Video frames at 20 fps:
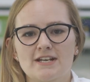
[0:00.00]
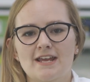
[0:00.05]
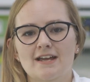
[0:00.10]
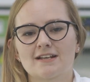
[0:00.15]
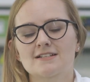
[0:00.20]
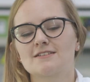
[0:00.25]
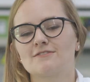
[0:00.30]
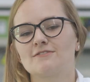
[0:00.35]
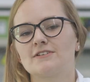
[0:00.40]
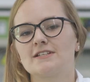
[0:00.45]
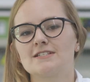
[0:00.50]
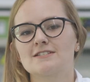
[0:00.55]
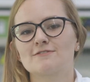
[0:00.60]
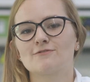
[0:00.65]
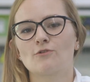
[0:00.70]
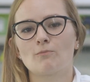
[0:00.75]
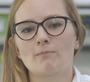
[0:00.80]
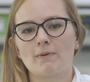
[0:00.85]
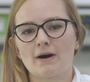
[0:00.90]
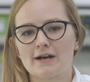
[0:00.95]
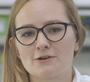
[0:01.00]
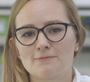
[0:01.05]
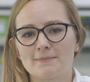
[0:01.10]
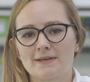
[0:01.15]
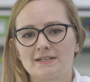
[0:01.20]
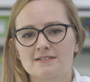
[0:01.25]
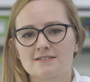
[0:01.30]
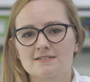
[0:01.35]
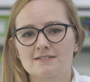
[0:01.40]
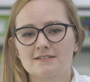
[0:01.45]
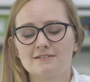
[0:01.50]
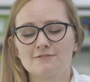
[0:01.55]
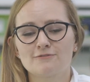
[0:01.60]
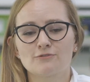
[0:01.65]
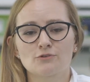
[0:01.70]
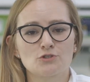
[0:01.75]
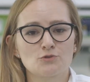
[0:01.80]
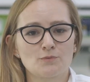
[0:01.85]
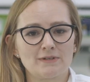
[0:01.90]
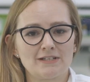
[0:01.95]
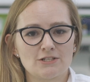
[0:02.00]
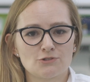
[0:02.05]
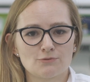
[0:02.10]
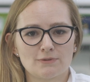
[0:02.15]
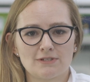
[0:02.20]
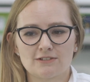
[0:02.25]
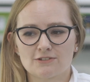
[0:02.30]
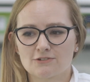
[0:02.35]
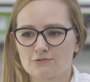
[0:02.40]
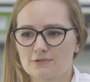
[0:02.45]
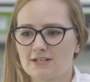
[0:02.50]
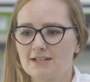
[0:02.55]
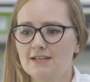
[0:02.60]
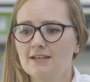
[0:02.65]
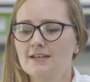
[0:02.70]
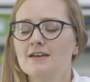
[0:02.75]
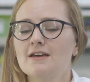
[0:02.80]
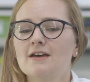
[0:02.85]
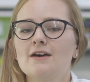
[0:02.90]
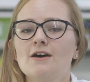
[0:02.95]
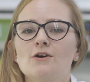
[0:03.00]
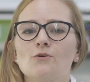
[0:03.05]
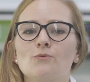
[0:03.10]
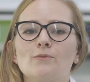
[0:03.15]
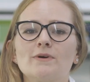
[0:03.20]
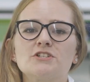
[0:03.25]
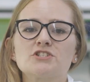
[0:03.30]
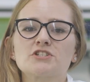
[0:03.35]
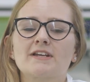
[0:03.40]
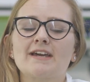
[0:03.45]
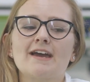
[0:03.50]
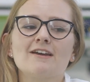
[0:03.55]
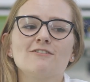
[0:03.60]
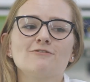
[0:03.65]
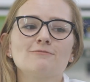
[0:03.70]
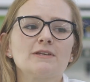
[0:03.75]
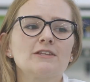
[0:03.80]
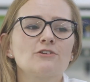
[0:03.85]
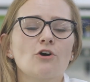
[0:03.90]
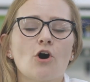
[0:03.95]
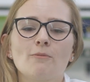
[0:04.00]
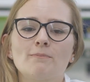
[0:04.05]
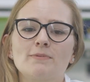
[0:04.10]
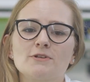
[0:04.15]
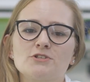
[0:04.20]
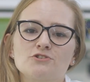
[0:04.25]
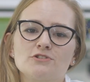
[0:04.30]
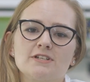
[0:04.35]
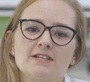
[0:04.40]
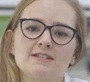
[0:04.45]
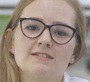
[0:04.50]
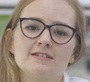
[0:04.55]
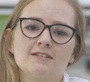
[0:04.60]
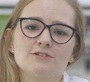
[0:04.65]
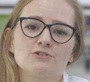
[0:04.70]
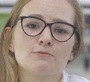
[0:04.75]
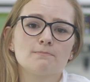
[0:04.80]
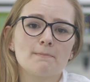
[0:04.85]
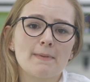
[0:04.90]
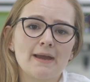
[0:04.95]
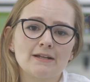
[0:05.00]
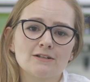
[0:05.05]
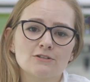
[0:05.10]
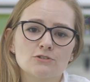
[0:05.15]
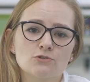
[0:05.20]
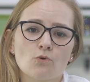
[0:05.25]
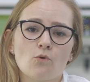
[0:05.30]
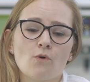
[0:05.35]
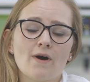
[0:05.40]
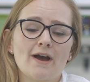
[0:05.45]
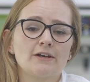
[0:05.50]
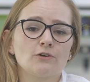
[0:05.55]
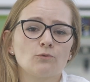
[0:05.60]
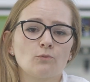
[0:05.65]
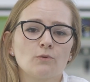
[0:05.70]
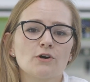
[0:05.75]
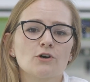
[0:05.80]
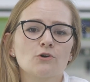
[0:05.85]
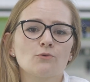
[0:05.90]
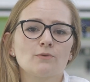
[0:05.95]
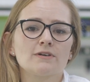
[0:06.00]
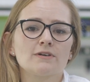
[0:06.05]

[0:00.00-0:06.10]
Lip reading: and Activities for Biomedicine for 2023, which gave me the opportunity to mentor and work